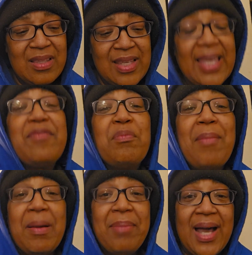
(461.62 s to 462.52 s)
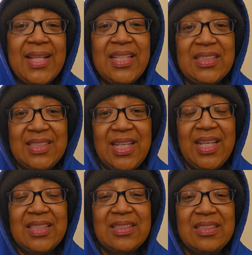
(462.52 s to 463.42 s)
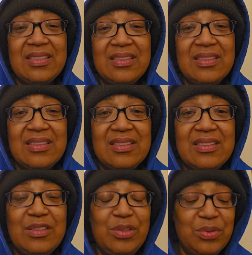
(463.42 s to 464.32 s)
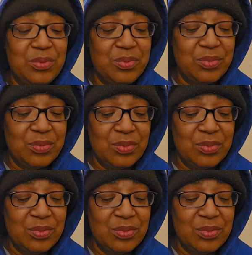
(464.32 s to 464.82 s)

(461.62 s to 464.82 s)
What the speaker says: giving my body a chance to